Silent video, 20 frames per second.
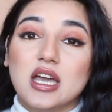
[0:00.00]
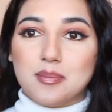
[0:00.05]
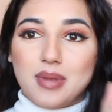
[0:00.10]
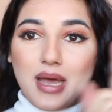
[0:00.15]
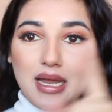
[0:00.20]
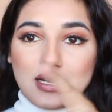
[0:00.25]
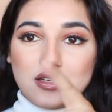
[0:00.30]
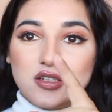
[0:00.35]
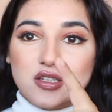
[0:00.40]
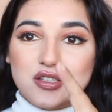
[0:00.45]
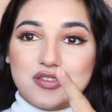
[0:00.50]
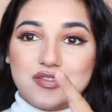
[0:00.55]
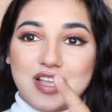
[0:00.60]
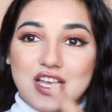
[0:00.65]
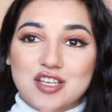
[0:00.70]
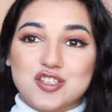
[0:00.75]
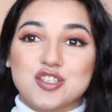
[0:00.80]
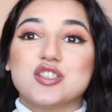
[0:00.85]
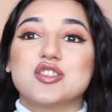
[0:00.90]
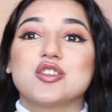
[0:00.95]
Battery is
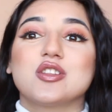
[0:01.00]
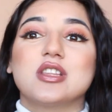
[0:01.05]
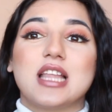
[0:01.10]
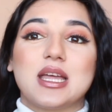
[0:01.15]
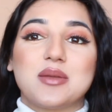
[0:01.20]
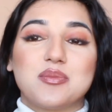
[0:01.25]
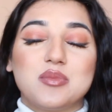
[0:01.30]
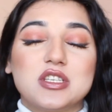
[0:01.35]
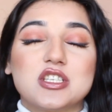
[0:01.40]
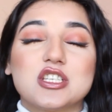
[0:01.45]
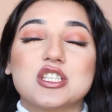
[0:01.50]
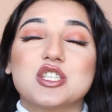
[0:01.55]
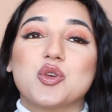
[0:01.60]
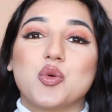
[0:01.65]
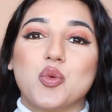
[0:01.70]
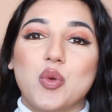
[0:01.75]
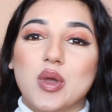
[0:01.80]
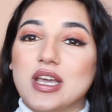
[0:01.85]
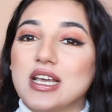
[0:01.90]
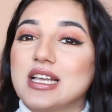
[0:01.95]
flashing, so let me just
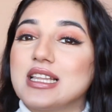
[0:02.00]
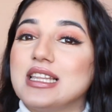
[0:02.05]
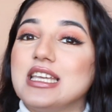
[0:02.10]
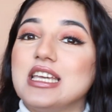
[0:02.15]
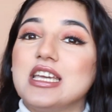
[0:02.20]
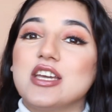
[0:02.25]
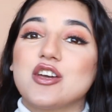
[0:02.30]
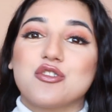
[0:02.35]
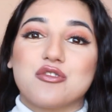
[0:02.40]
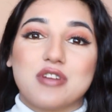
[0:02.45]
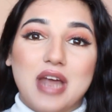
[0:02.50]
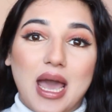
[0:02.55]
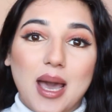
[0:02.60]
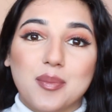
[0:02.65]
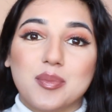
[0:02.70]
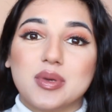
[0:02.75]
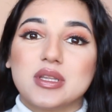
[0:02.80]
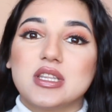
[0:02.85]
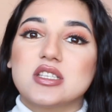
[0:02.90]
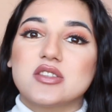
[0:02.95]
quickly
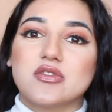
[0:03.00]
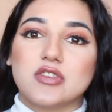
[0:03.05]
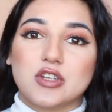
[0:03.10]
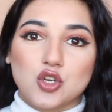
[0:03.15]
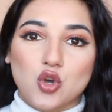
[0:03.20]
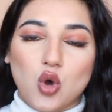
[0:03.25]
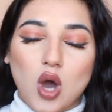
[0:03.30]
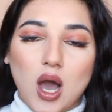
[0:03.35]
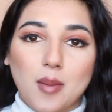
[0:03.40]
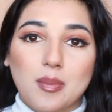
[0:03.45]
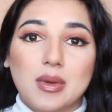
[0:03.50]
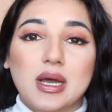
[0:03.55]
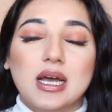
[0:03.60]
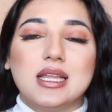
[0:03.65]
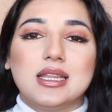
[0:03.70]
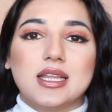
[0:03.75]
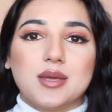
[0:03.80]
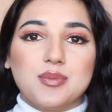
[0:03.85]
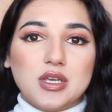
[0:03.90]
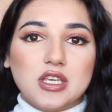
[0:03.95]
wrap this video up.
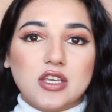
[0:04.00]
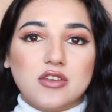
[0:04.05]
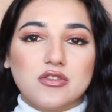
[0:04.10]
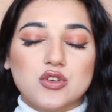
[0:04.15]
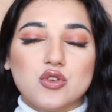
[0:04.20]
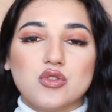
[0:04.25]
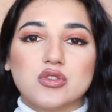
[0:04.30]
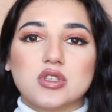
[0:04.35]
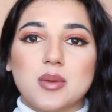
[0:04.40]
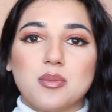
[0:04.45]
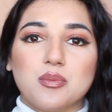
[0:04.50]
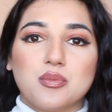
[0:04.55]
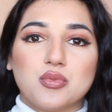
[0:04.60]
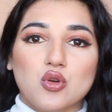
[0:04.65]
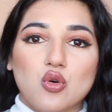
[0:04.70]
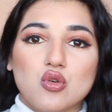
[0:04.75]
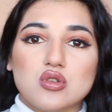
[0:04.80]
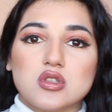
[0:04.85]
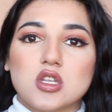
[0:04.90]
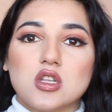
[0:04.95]
Let me give you some
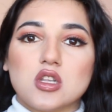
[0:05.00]
pros